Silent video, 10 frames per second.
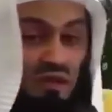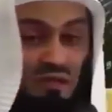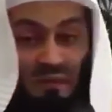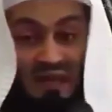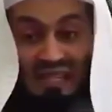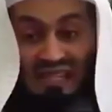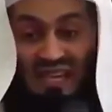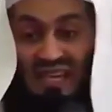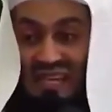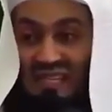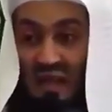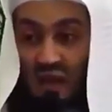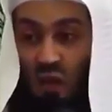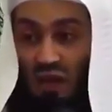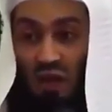because studies
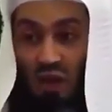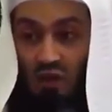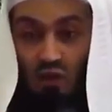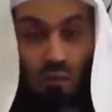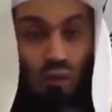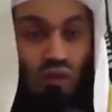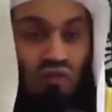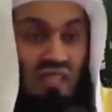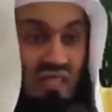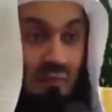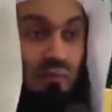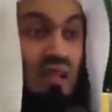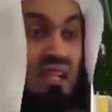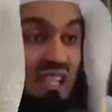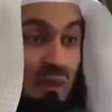are going on to prove that
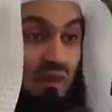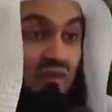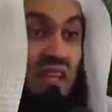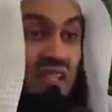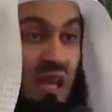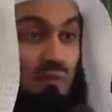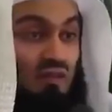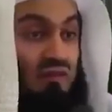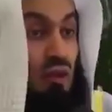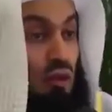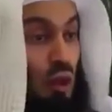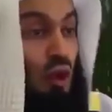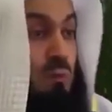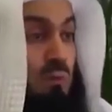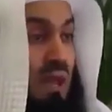some, some of these types of food
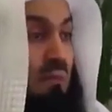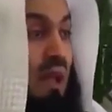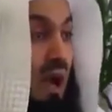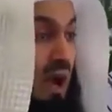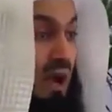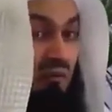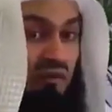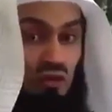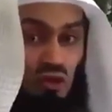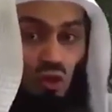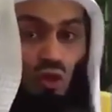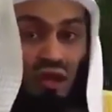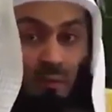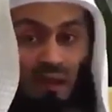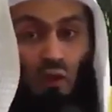could be harmful to you
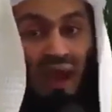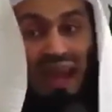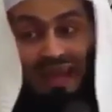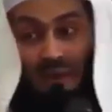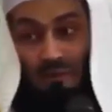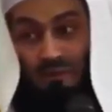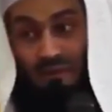in a big way.